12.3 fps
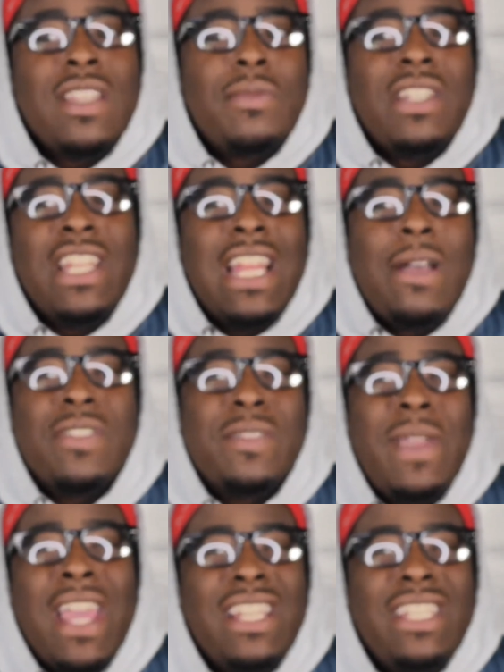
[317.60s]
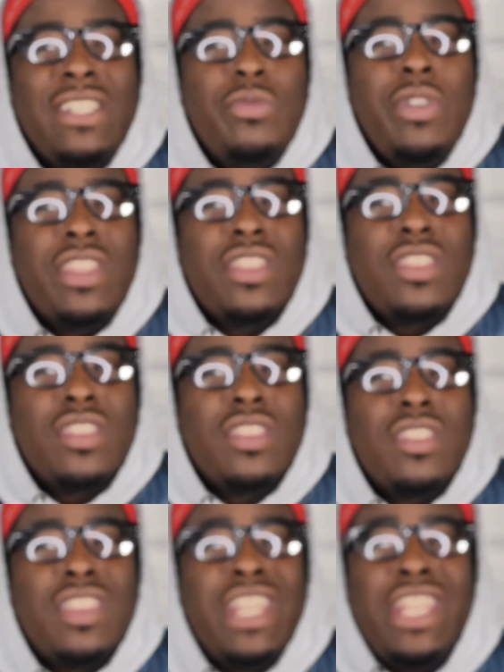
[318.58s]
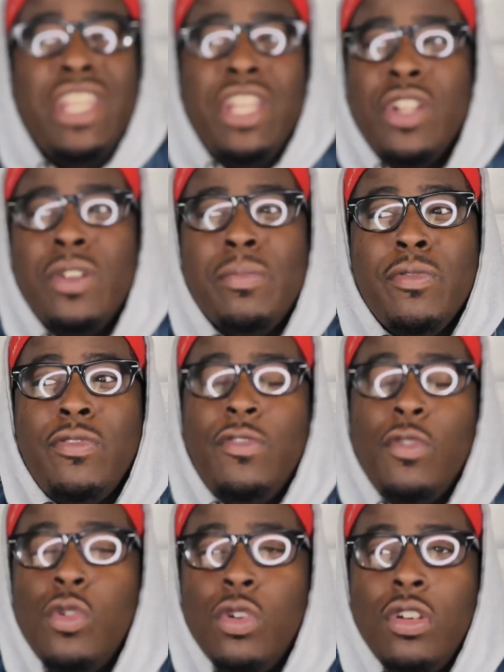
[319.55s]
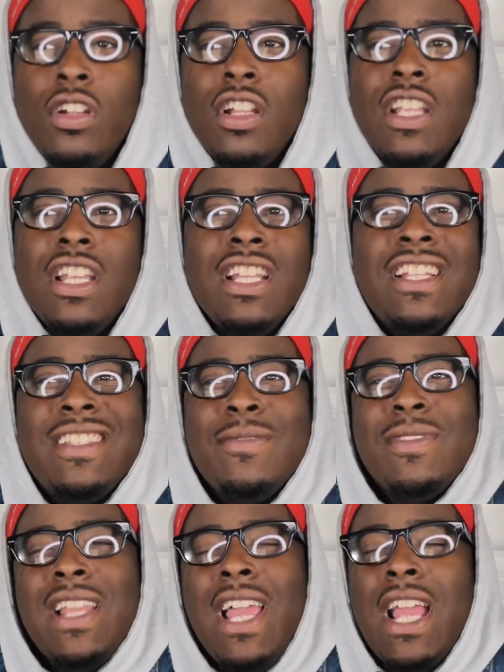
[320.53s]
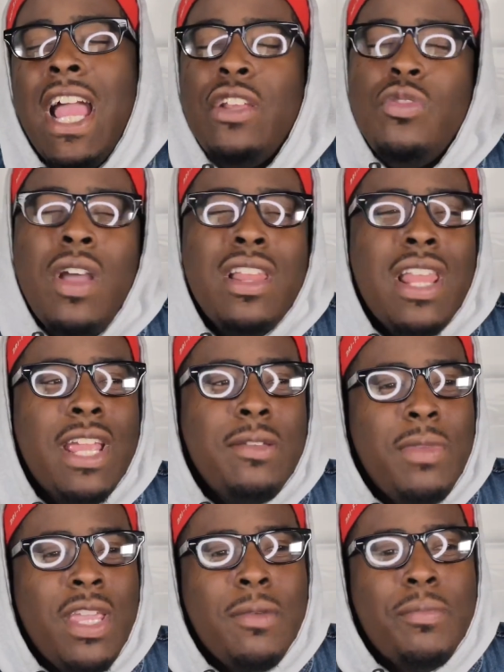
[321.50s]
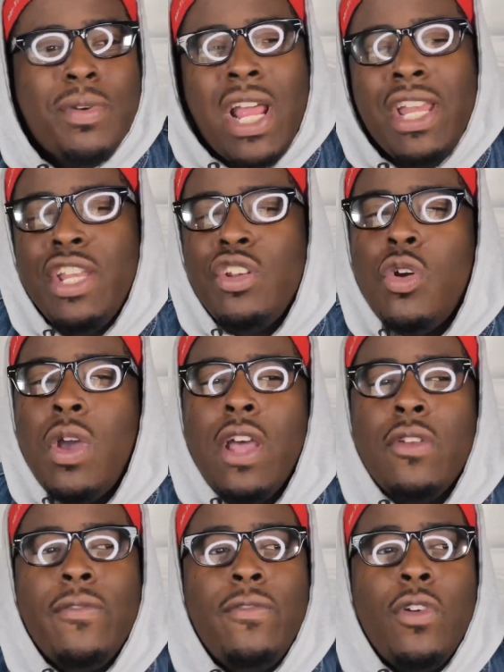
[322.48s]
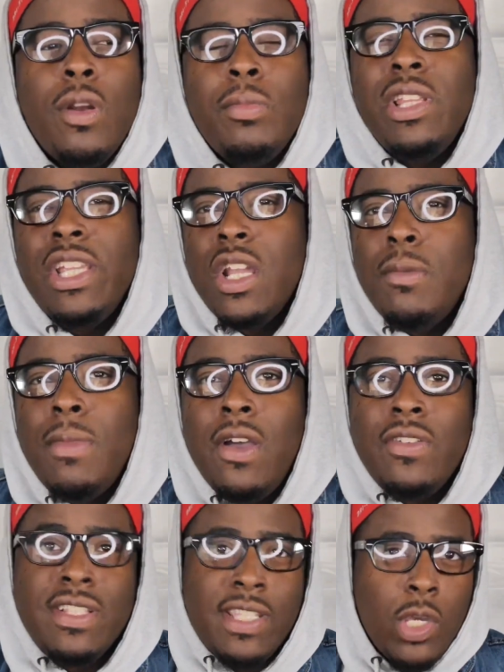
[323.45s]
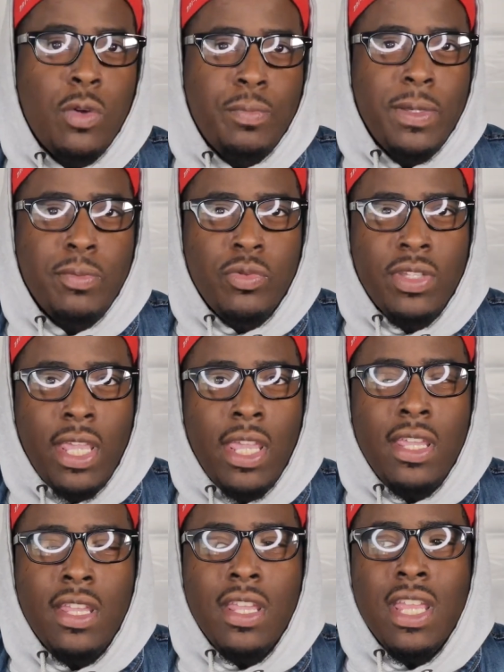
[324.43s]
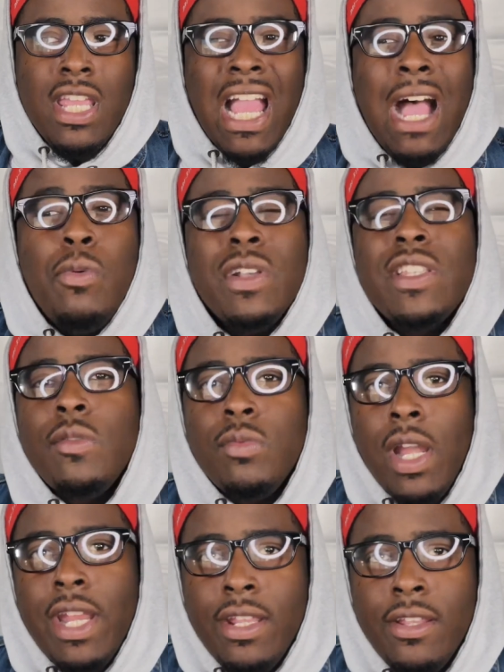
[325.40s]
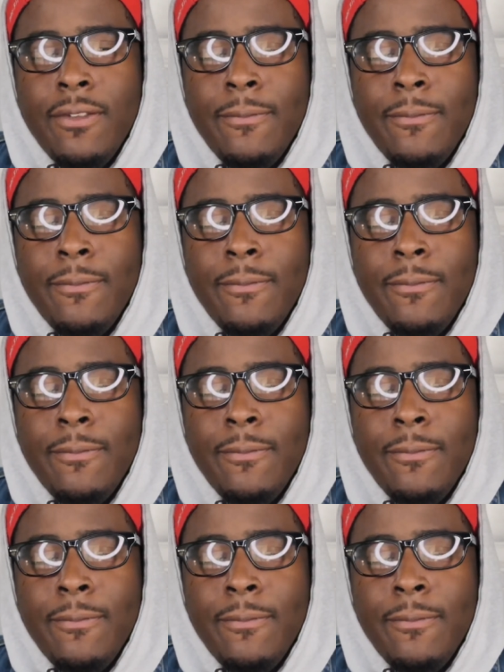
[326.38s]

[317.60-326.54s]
something that I was battling with the year before. Because it was like, I knew I liked men, but I didn't know how to verbally come out and tell people yet. I wasn't ready.